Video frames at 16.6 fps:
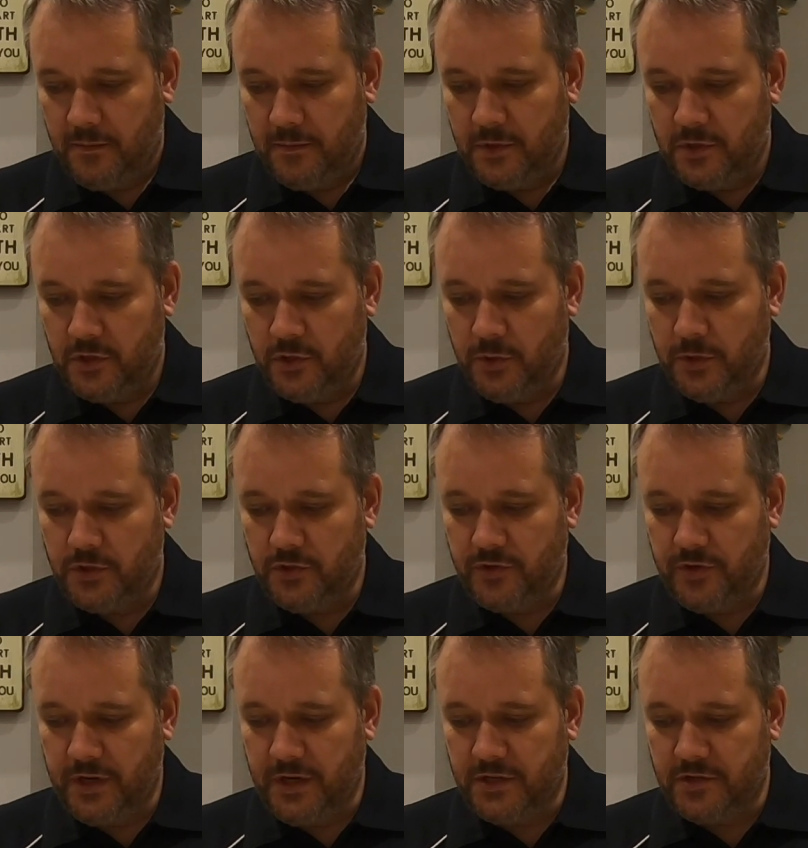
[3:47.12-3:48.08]
Mature
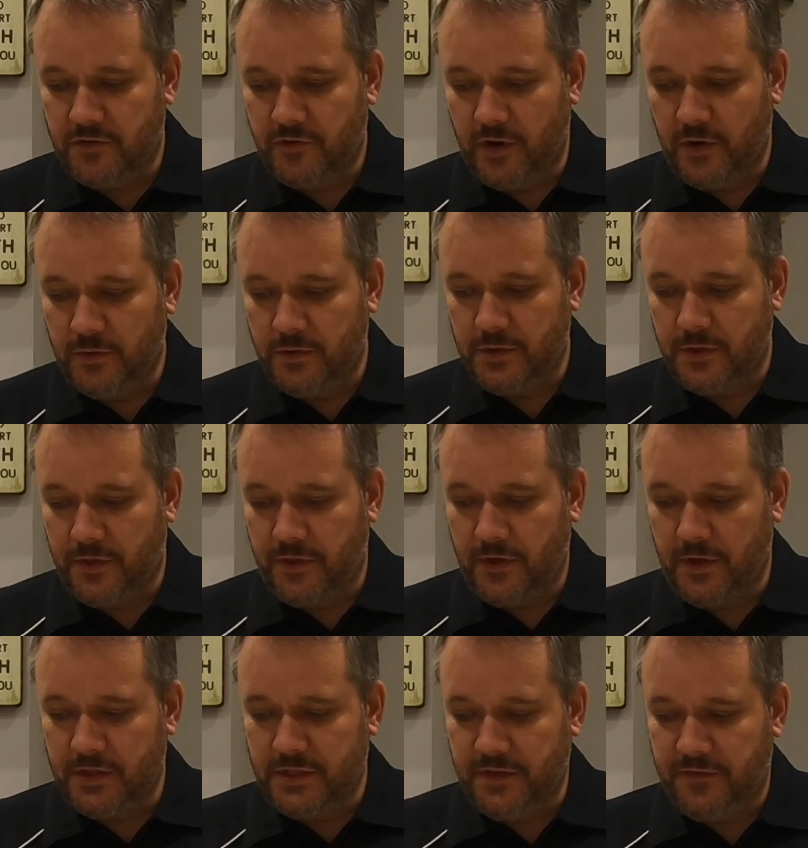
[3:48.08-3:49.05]
trees grow to
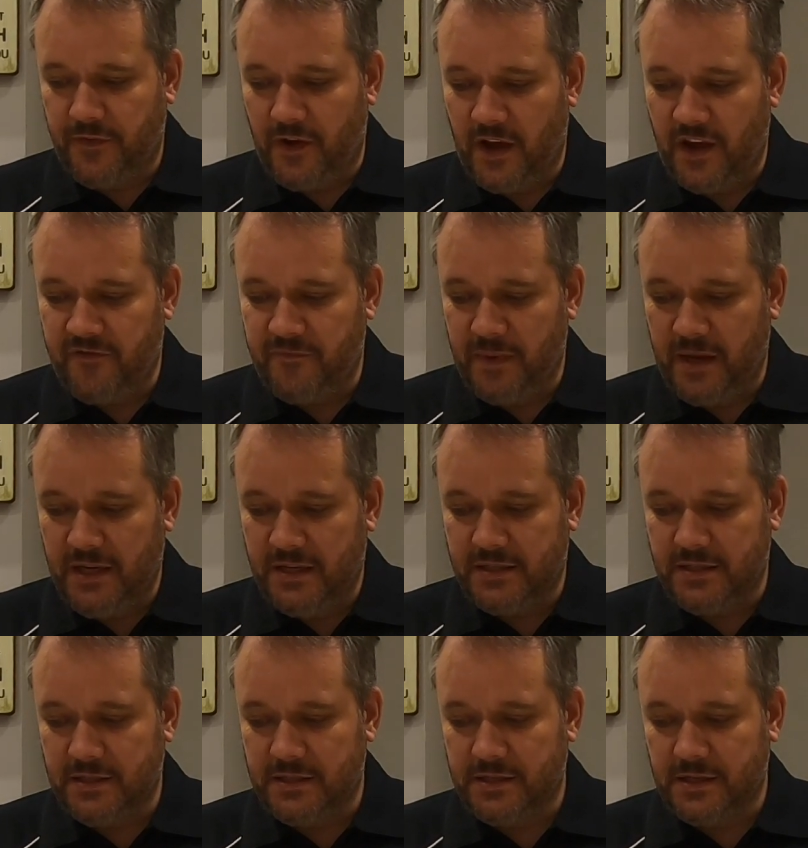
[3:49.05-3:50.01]
35
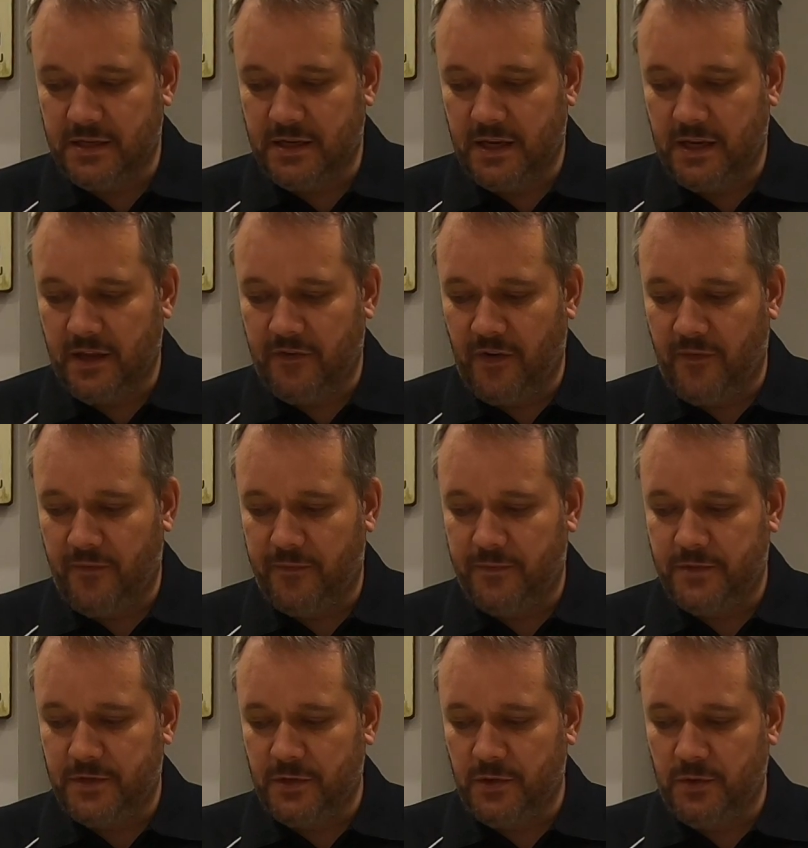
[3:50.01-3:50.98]
metres and can live
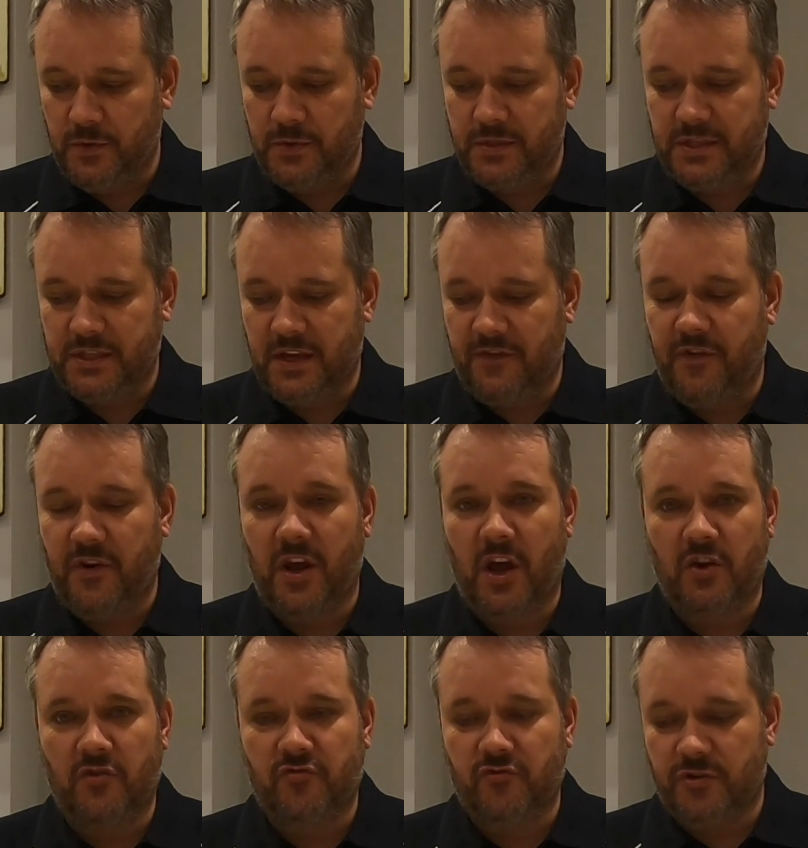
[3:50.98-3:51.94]
up to
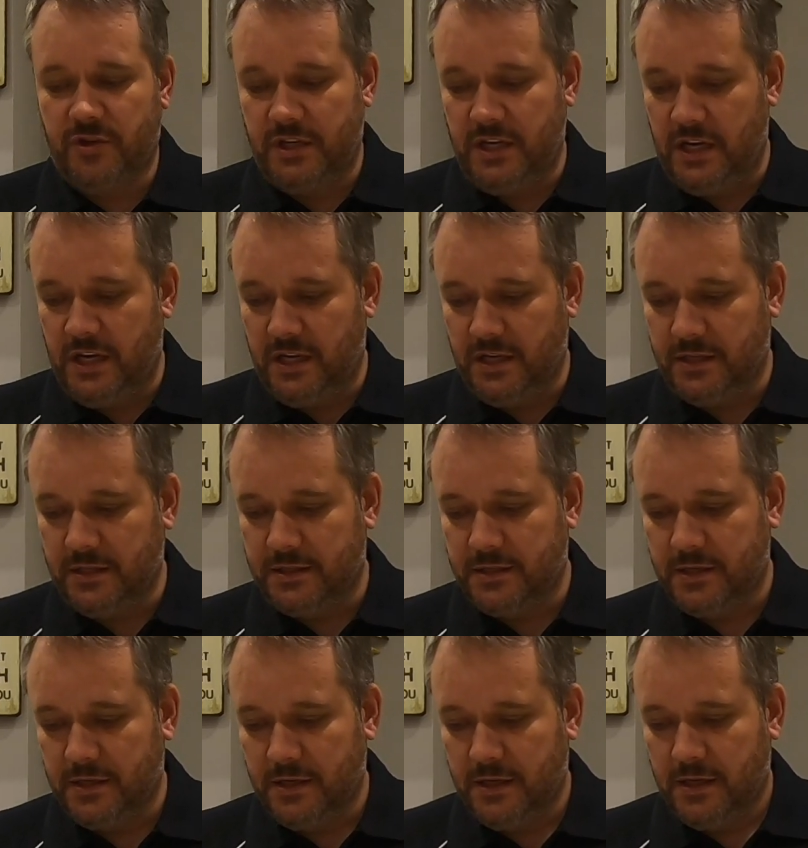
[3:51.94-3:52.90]
700
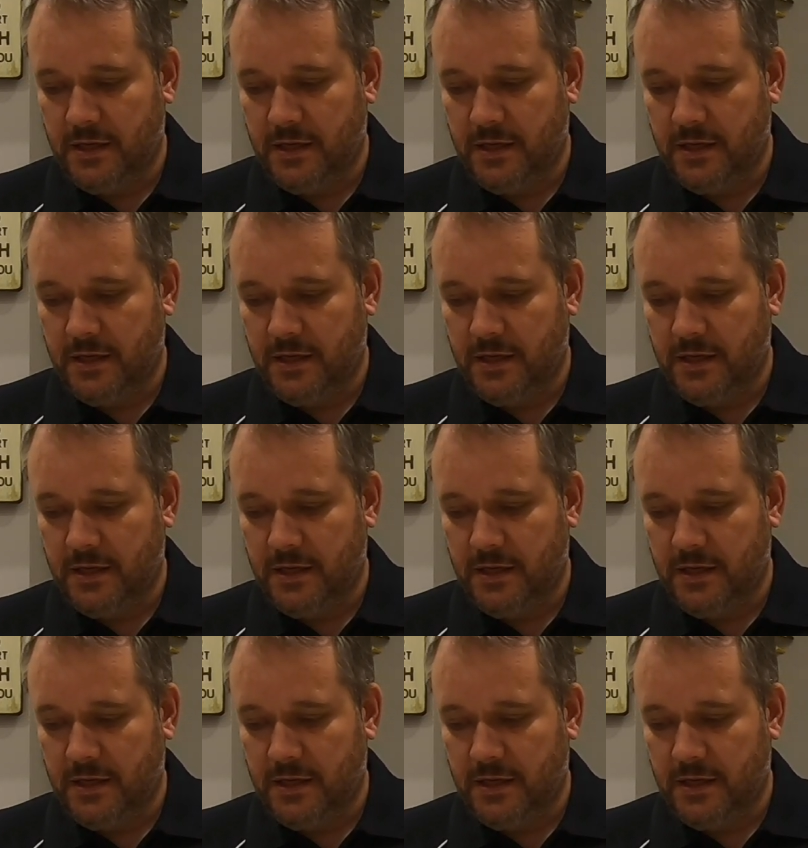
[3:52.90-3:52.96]
years.